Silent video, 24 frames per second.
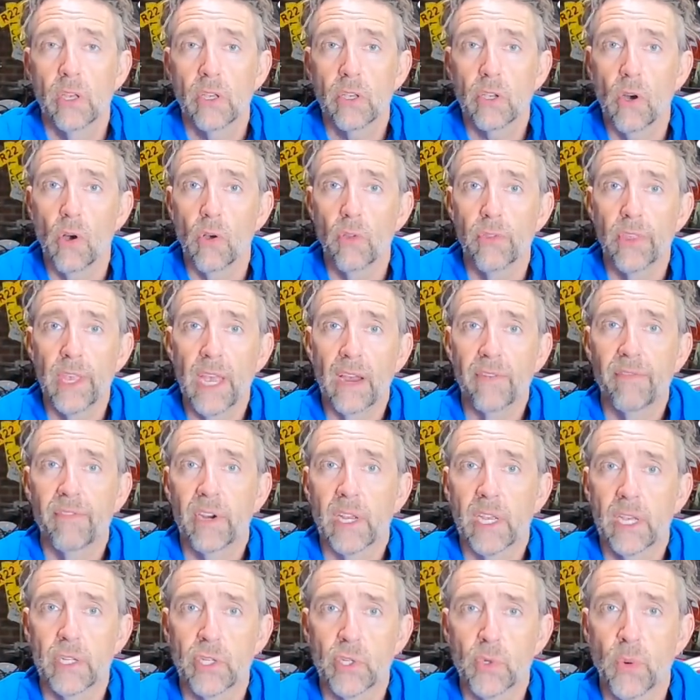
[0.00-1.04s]
got the
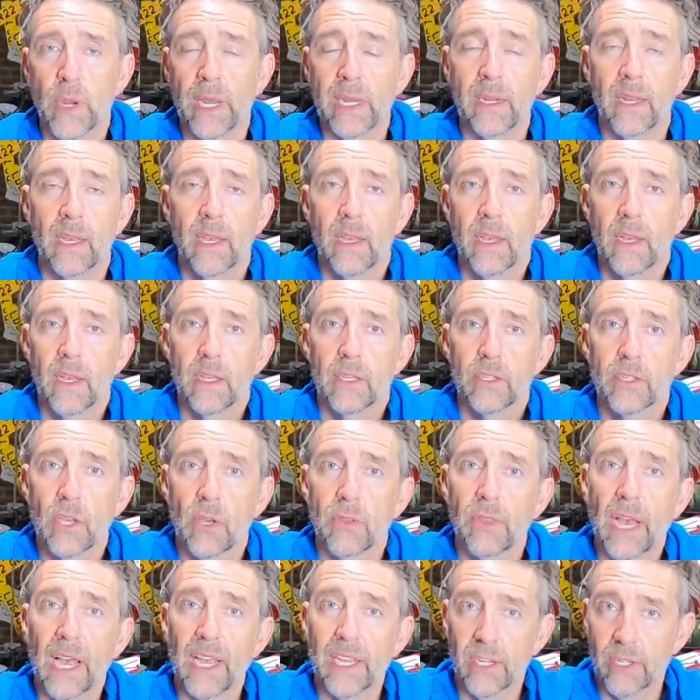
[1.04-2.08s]
Africa Twin so
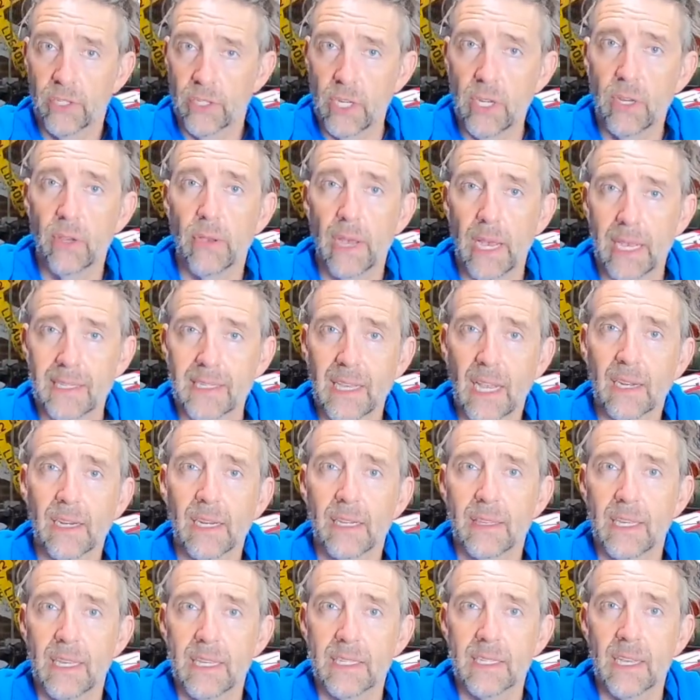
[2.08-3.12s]
that I could do
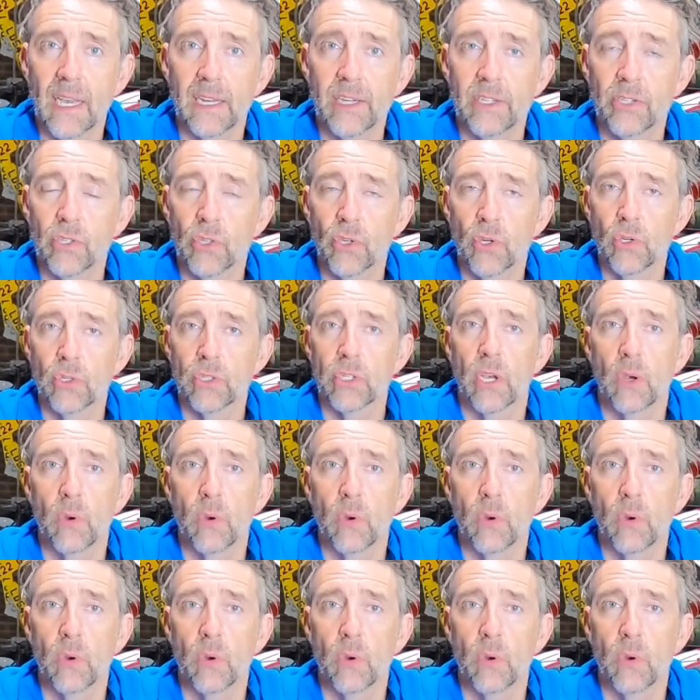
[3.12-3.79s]
exactly these kind of tours.